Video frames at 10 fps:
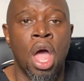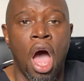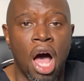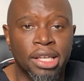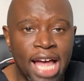
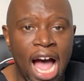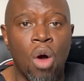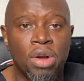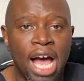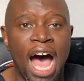allow
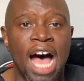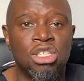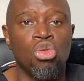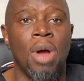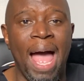God
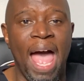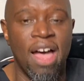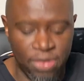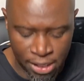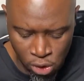to
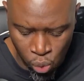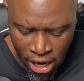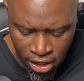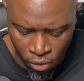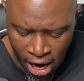have his
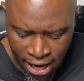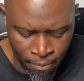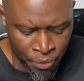way, right?